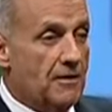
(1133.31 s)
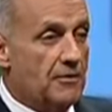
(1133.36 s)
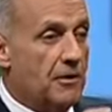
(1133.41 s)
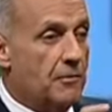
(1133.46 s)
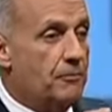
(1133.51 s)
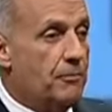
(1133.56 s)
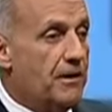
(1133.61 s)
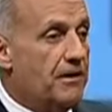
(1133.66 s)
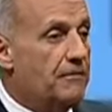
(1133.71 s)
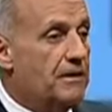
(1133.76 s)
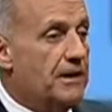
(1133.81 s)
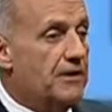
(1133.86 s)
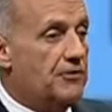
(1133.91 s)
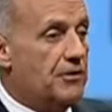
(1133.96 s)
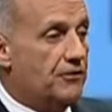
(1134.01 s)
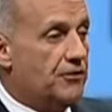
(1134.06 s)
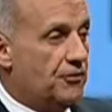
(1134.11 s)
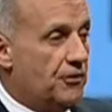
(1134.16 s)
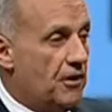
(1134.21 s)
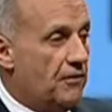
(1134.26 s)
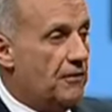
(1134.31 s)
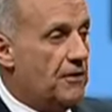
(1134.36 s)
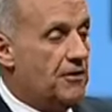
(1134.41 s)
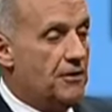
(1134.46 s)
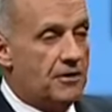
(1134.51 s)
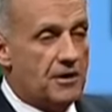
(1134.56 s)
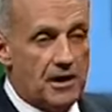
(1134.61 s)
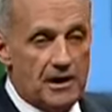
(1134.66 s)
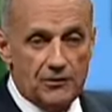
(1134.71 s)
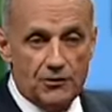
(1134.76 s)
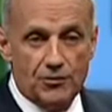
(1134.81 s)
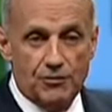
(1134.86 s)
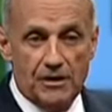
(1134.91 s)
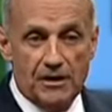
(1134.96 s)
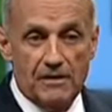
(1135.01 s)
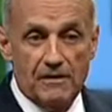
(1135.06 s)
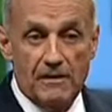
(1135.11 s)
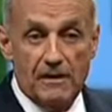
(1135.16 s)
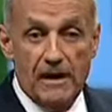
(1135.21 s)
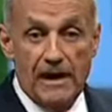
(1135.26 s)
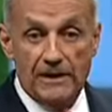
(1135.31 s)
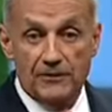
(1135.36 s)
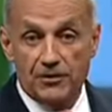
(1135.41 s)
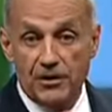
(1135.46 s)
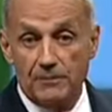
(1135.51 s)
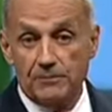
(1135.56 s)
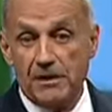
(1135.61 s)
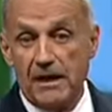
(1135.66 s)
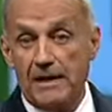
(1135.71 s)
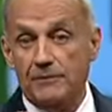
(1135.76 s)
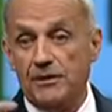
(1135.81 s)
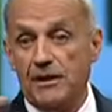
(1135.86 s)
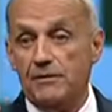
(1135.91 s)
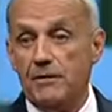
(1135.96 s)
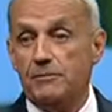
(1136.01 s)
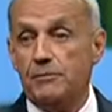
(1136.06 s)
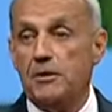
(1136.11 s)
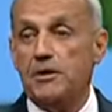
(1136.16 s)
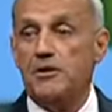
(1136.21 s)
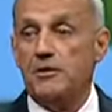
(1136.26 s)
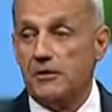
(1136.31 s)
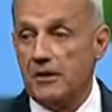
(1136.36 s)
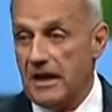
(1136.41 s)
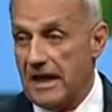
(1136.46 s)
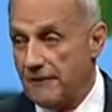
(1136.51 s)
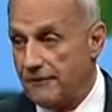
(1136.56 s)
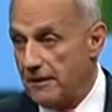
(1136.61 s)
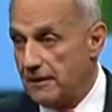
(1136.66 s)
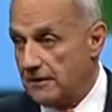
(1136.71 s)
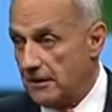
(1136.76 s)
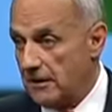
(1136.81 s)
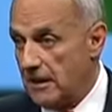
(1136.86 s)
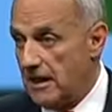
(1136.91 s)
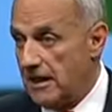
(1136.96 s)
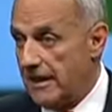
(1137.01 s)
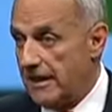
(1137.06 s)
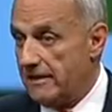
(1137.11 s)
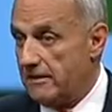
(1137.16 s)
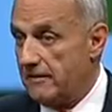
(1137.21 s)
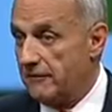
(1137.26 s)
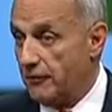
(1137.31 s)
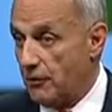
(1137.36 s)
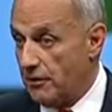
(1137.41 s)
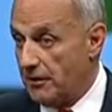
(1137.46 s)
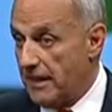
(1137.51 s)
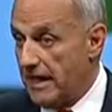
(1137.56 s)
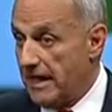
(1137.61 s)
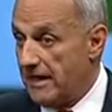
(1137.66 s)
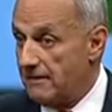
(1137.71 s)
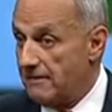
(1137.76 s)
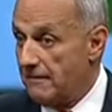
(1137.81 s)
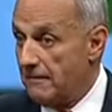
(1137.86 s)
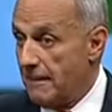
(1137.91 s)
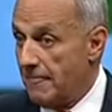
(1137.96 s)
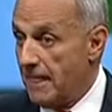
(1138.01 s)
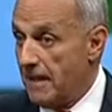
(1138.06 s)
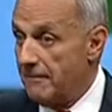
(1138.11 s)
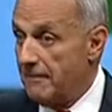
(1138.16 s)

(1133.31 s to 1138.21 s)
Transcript: the privilege of serving your country, and sometimes even putting your life on the line for that.